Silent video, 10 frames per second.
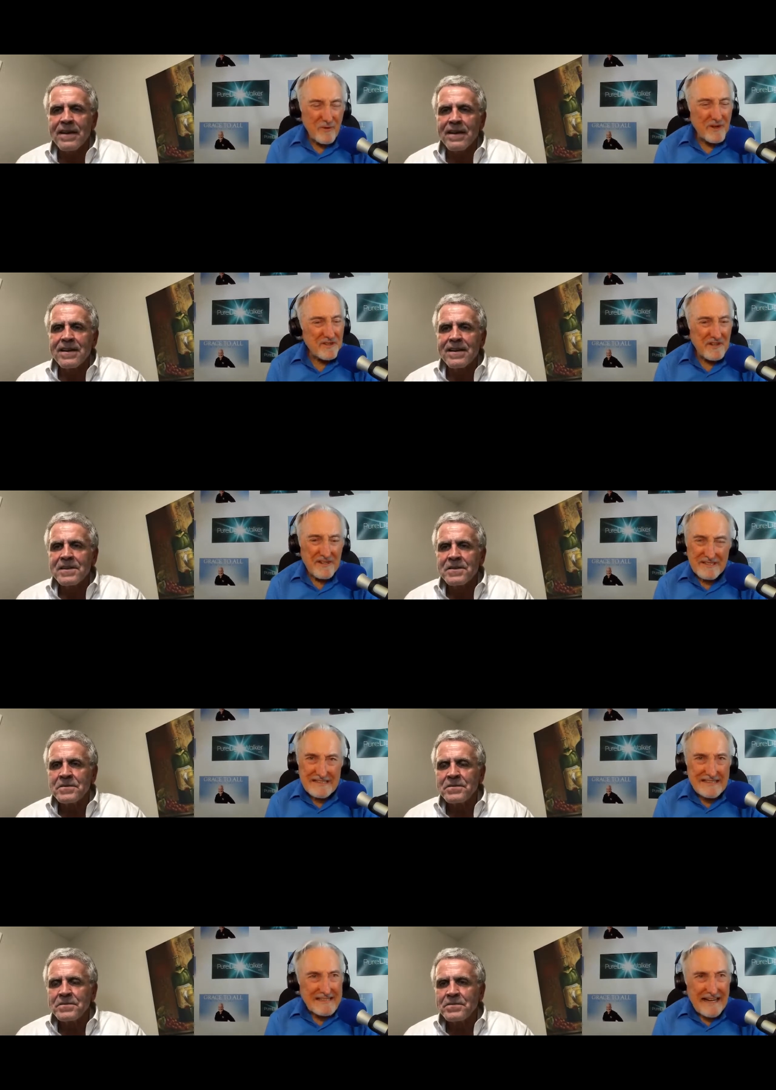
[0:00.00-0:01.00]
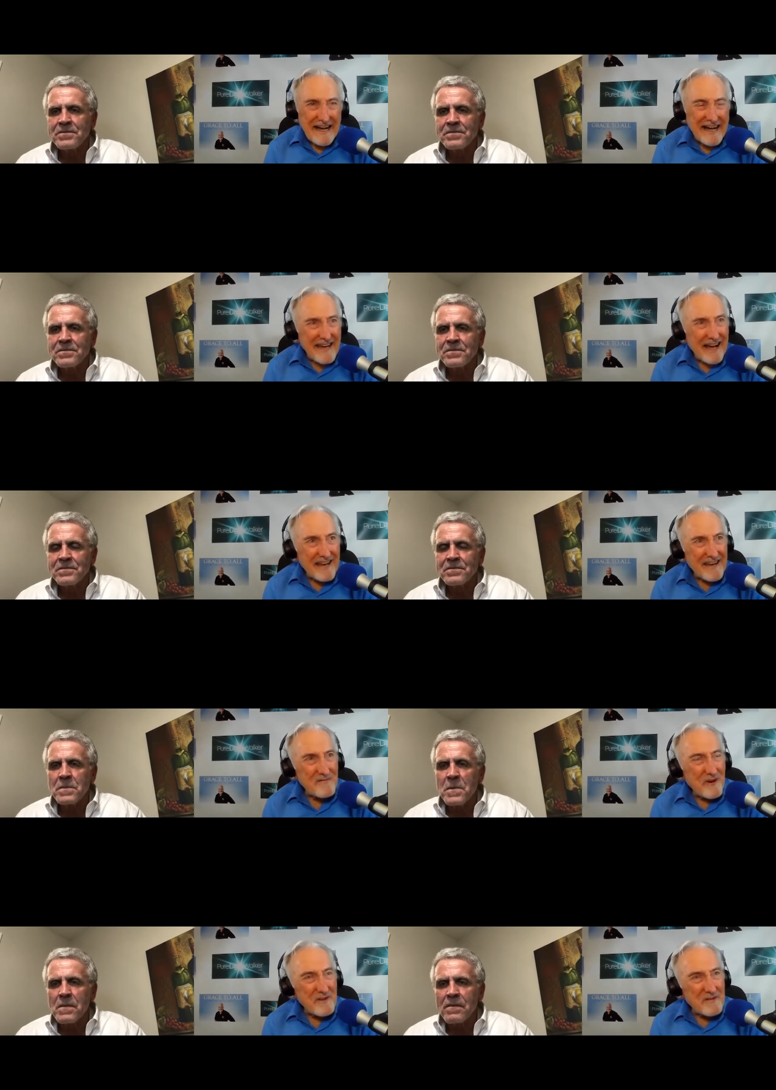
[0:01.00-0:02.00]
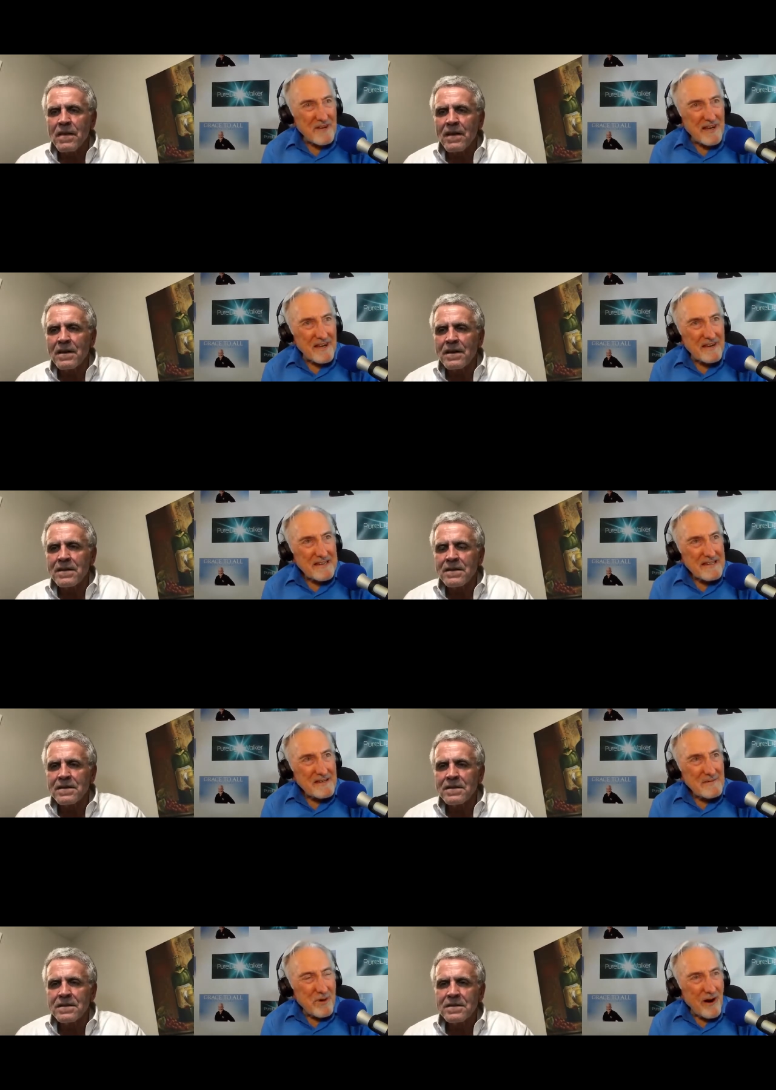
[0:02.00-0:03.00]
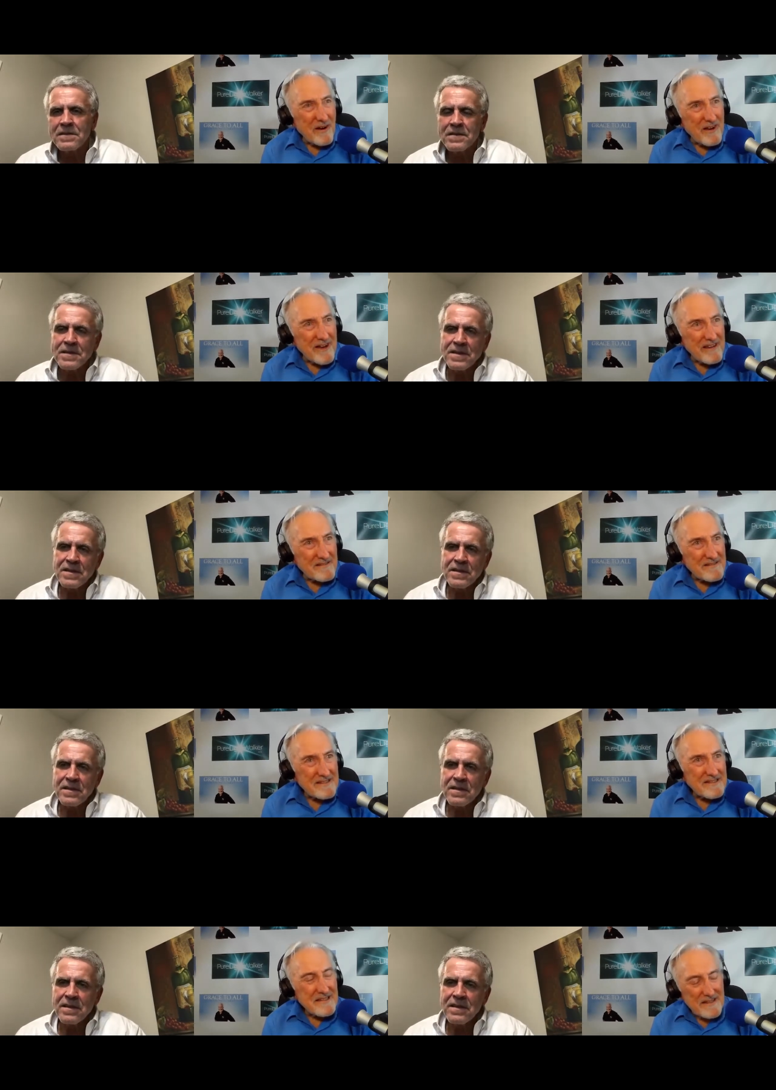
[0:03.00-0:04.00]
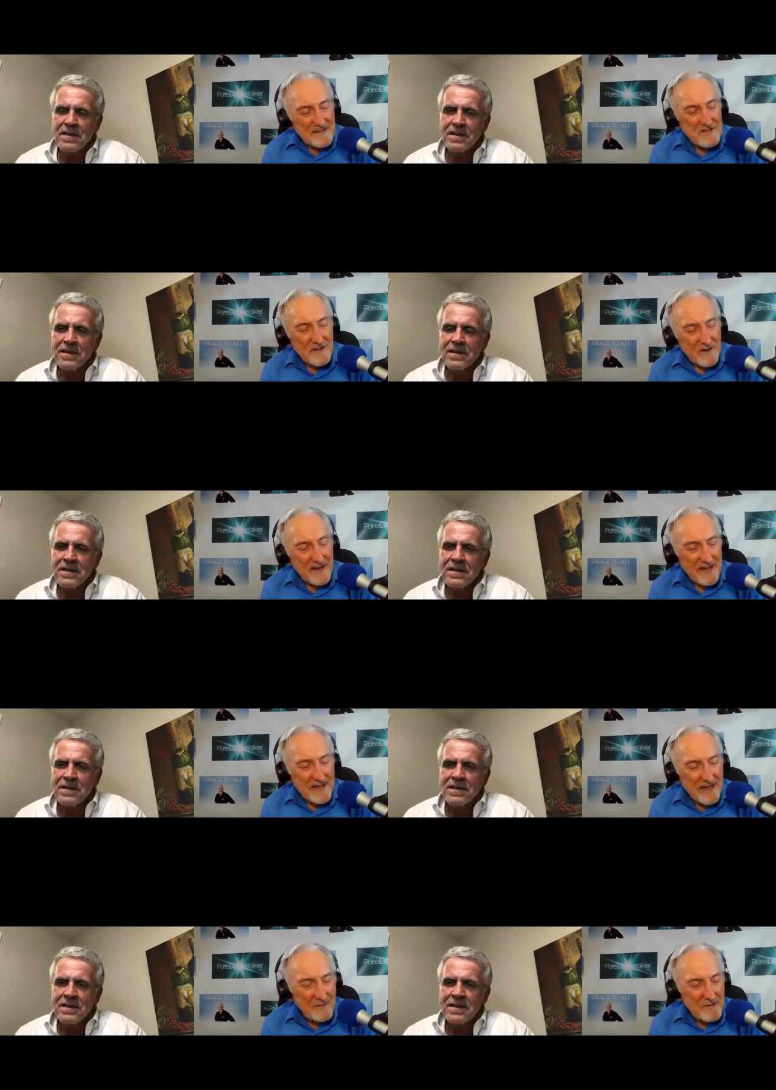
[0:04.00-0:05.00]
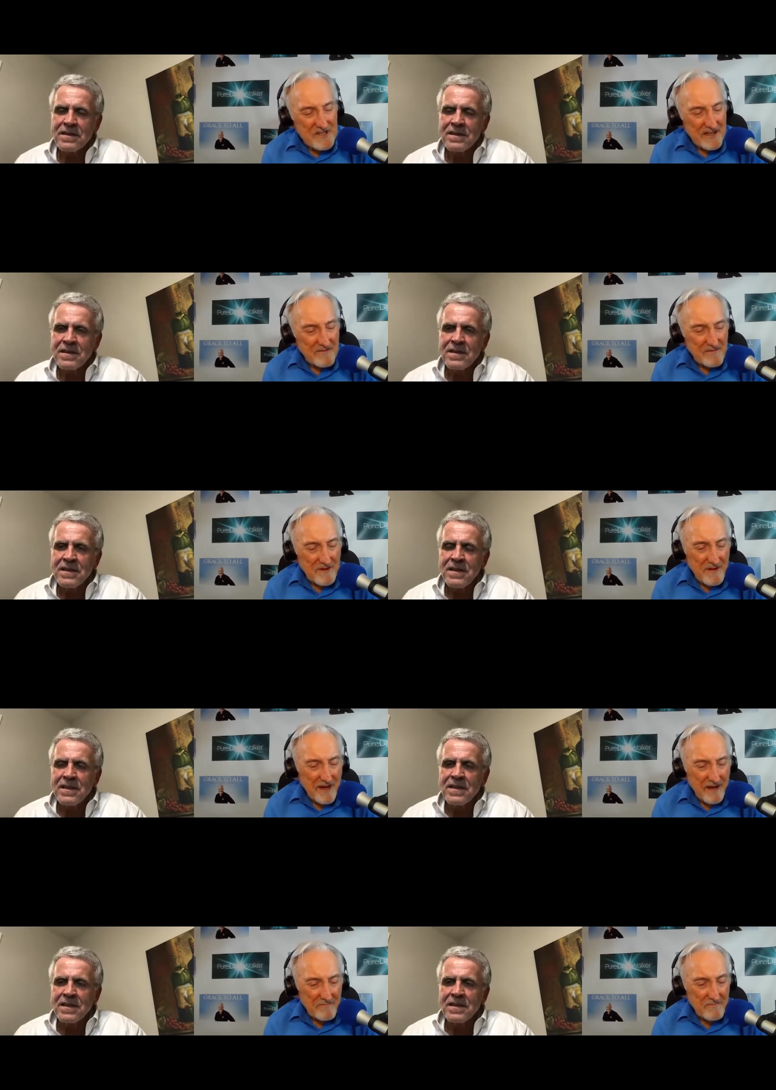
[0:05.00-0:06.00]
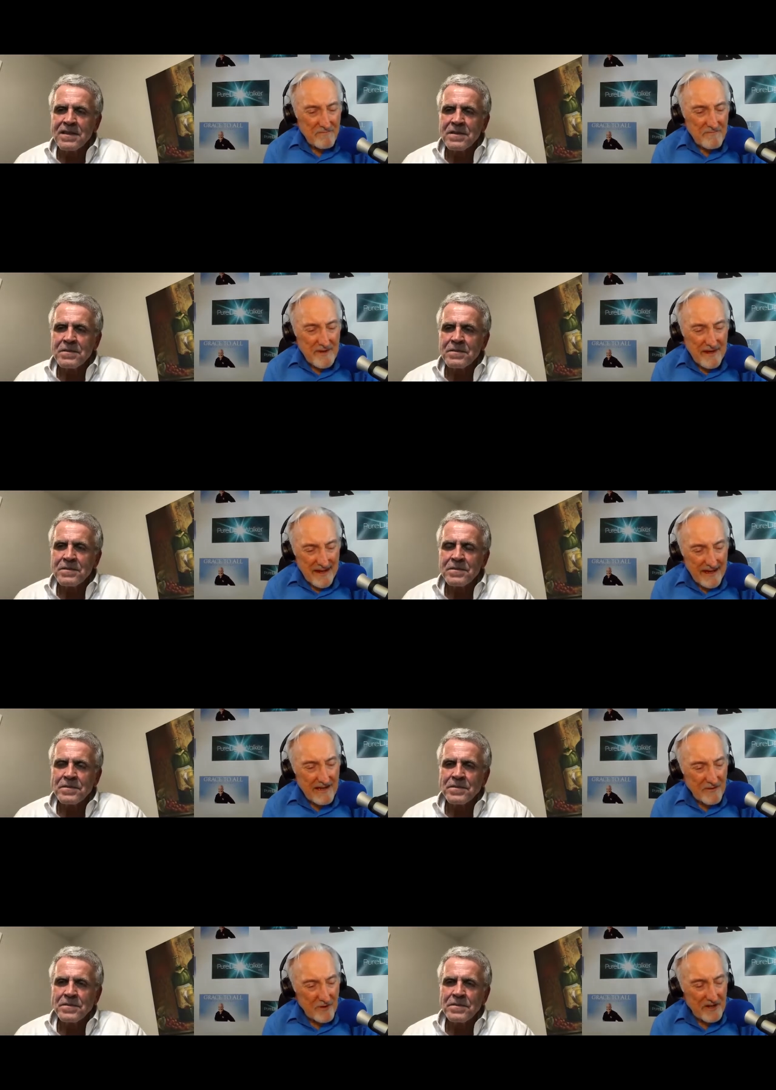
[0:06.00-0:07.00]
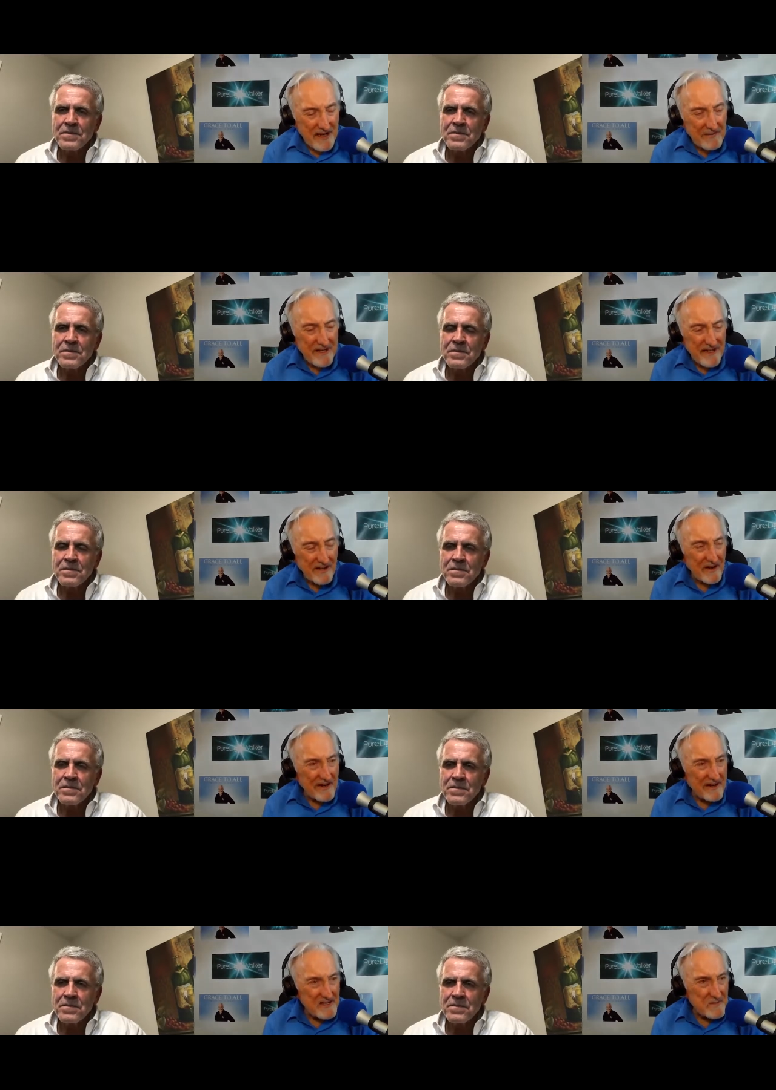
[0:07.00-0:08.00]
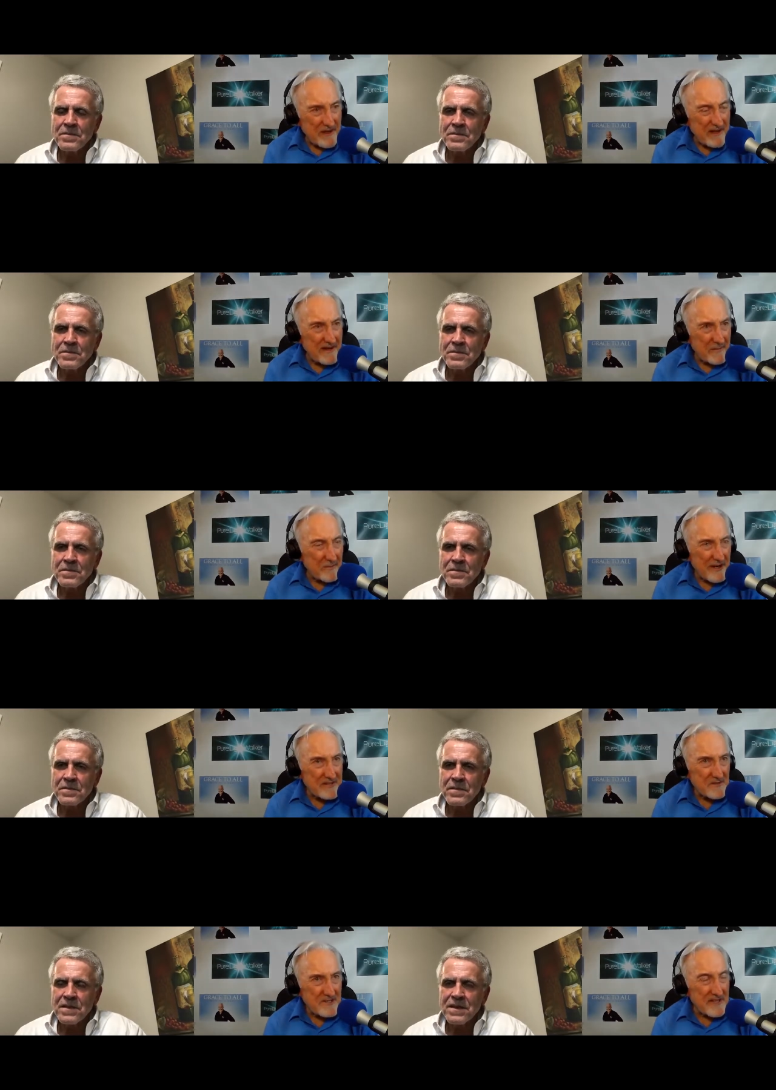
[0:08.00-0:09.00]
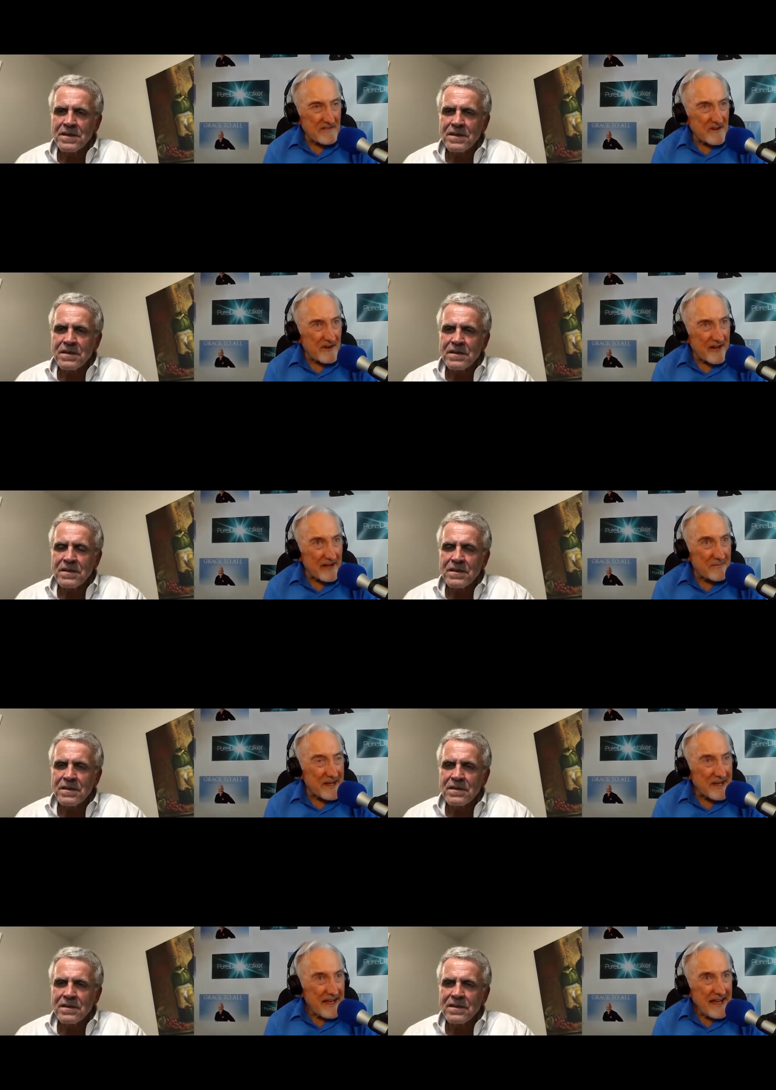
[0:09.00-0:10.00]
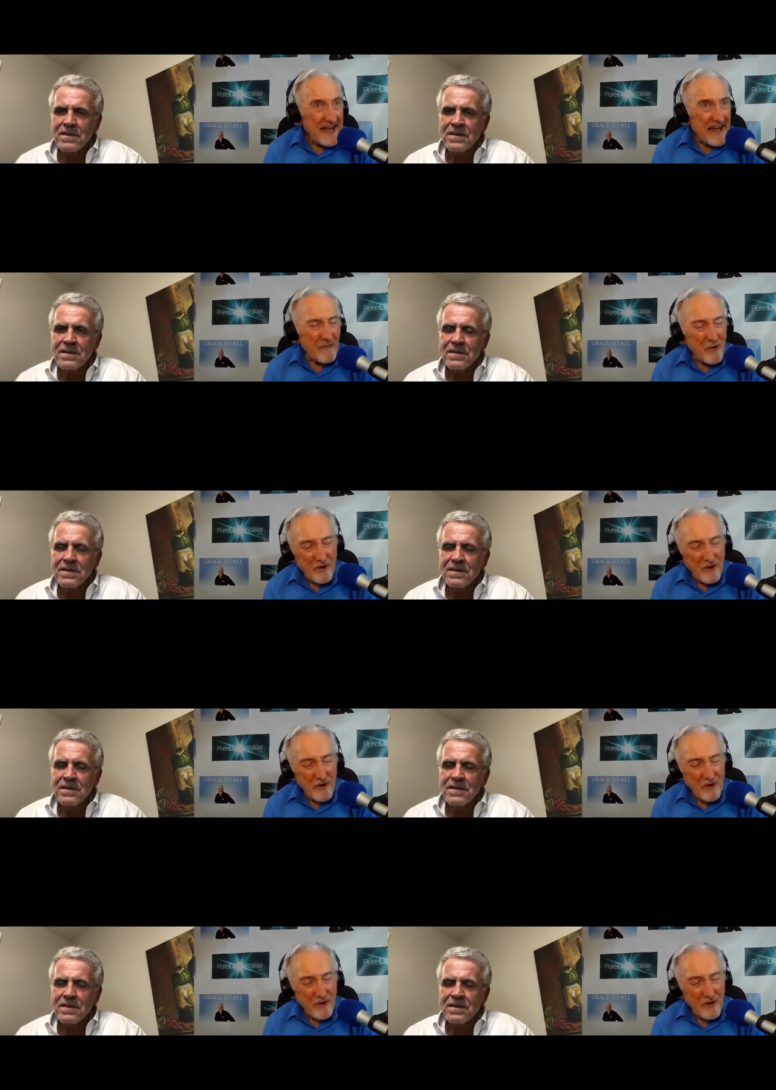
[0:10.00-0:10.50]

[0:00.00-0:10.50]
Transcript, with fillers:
Speaker 1: Well, sure. I, I love what uh, Paul Young, the story, uh, he was in uh, in England one time, and he'd gone there to speak, and the press was interviewing him. And I